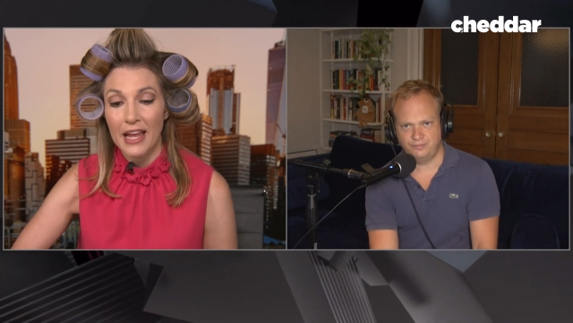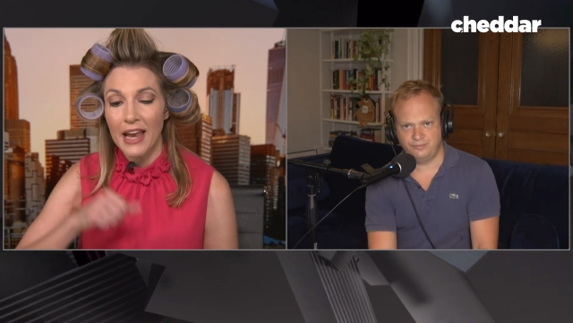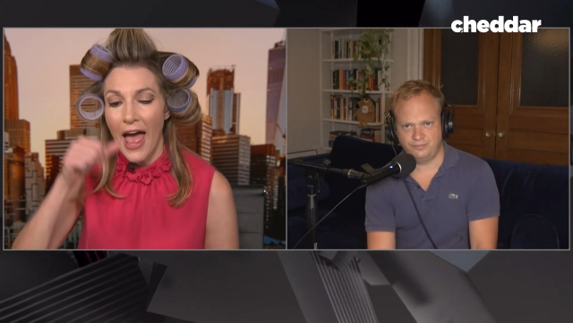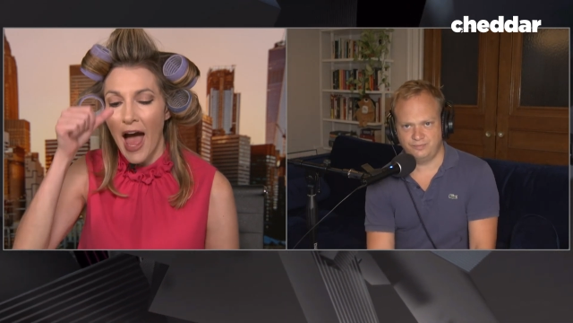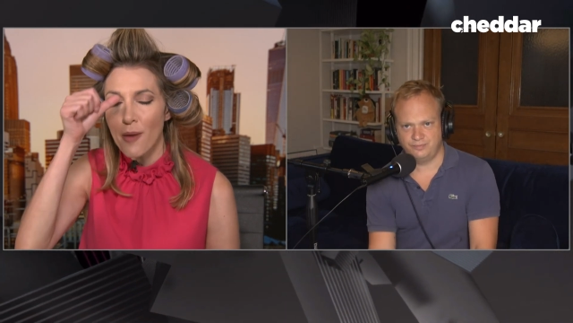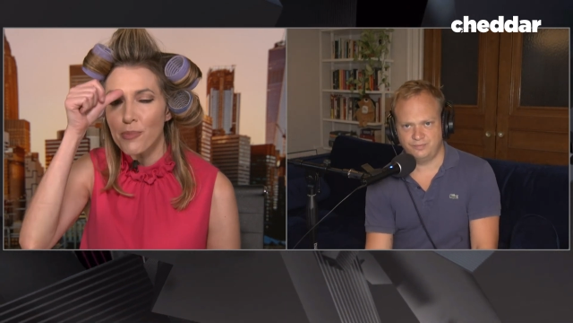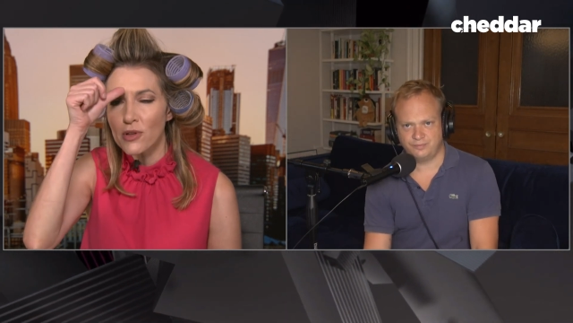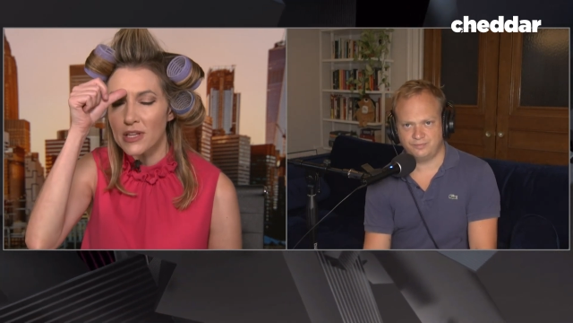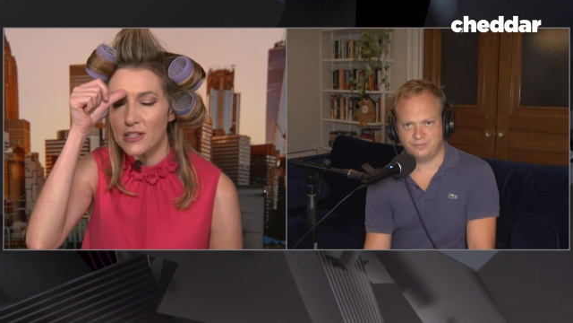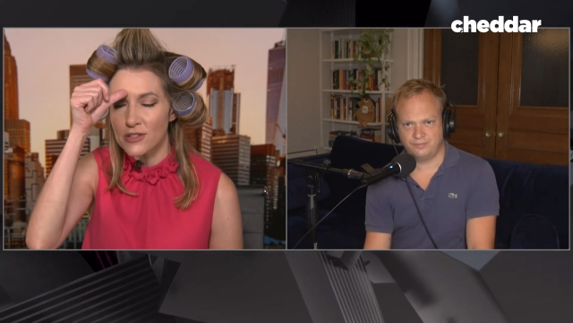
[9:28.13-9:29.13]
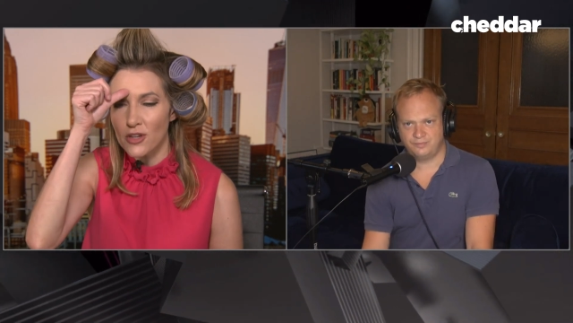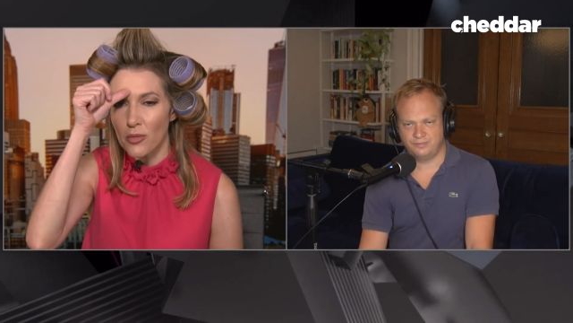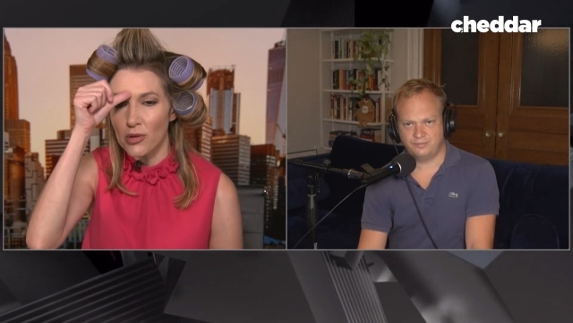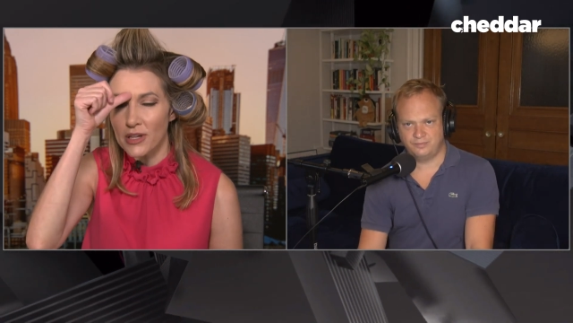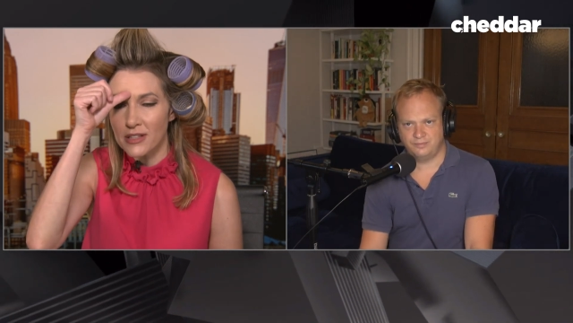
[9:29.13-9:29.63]
Speaker 1: And Apple is
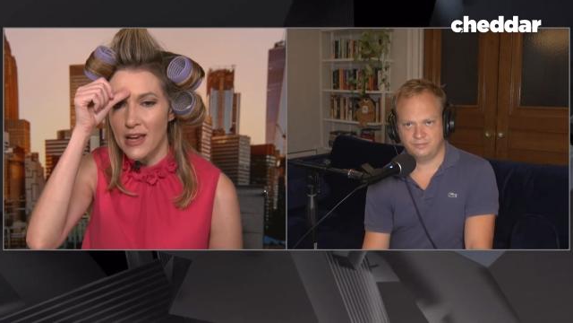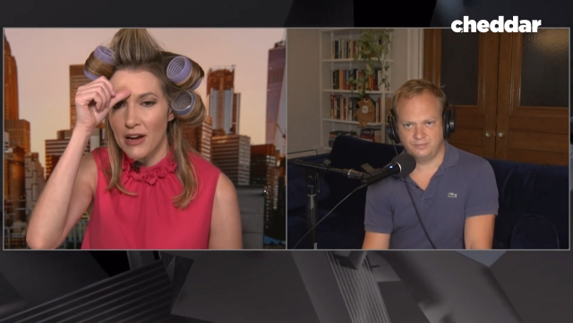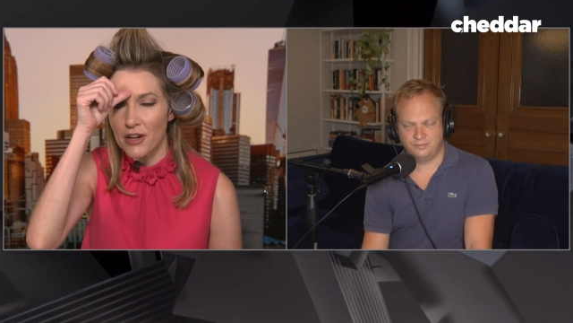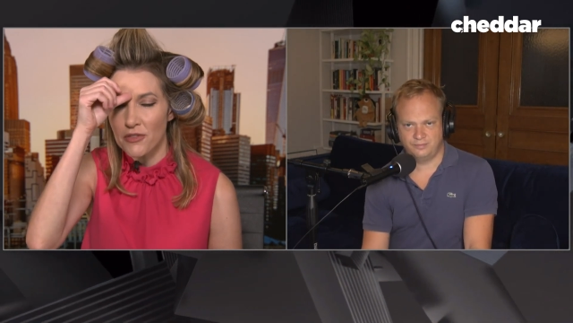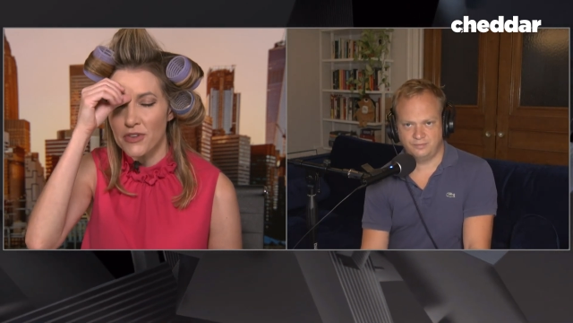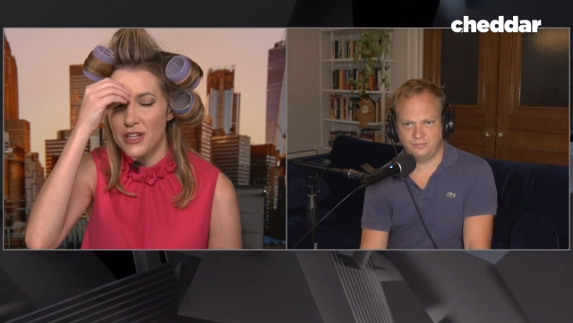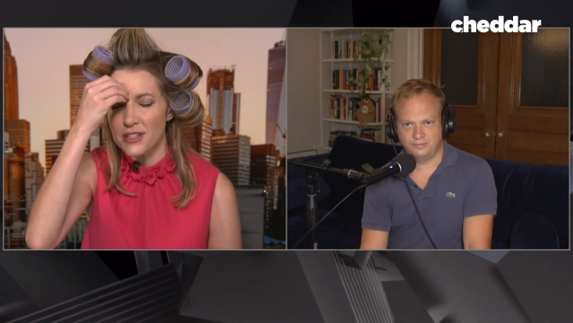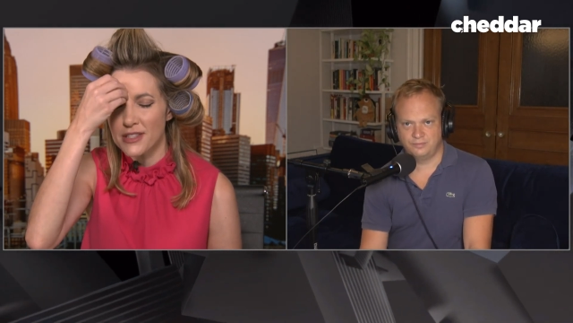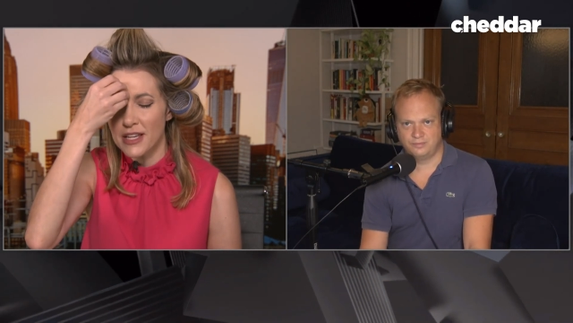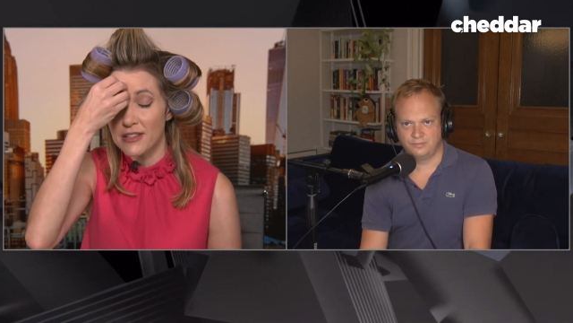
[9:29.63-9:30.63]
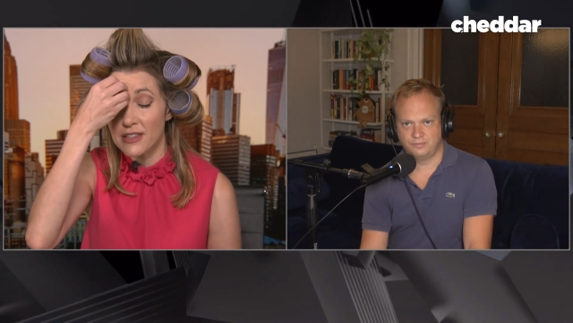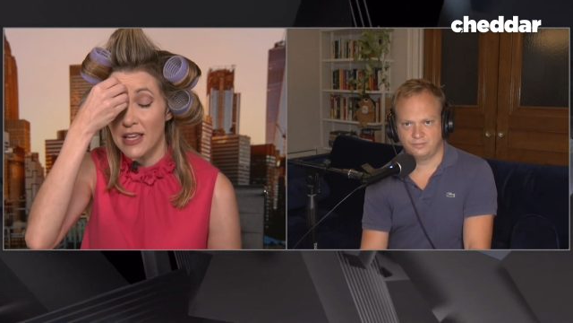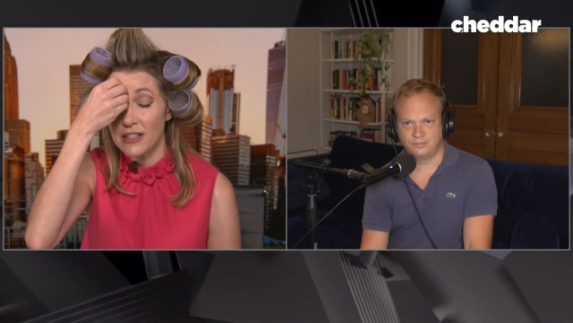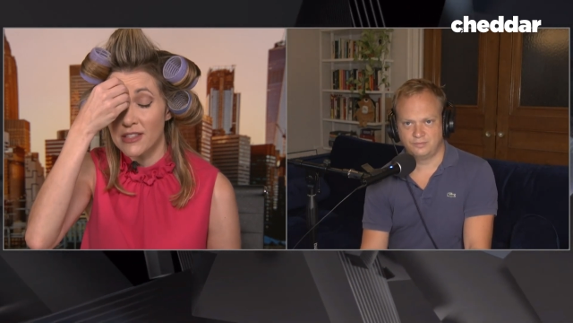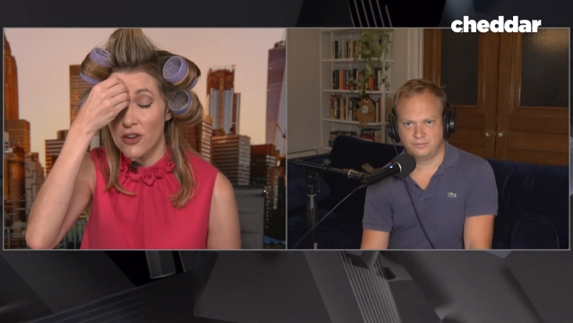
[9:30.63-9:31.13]
doubling down on fitness. They they did,